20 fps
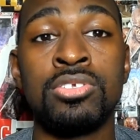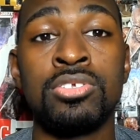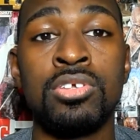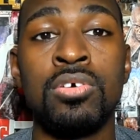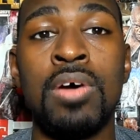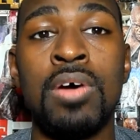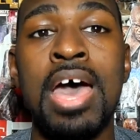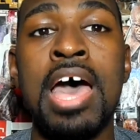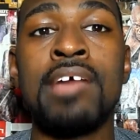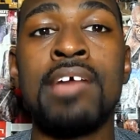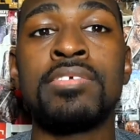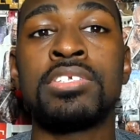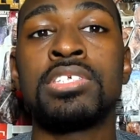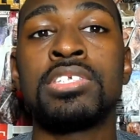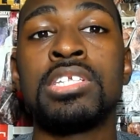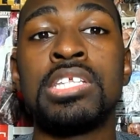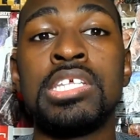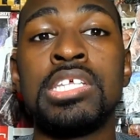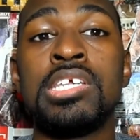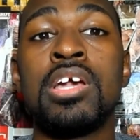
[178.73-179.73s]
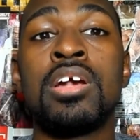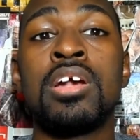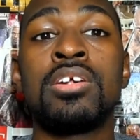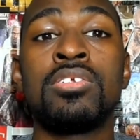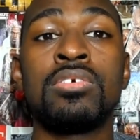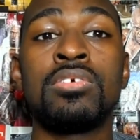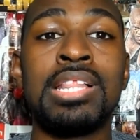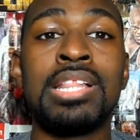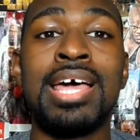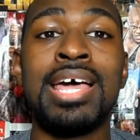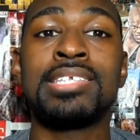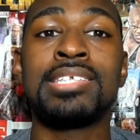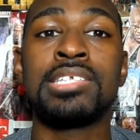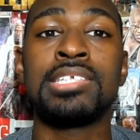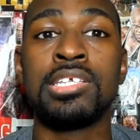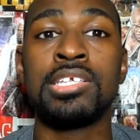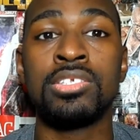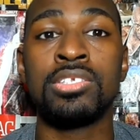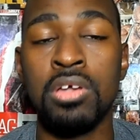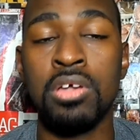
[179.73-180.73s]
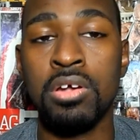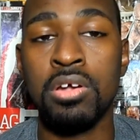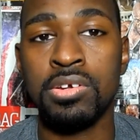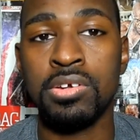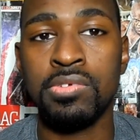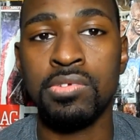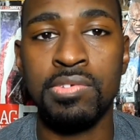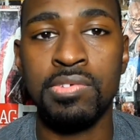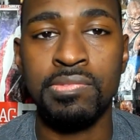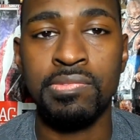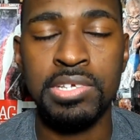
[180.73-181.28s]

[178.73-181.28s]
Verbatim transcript: So obviously the Arnold Classic is longer than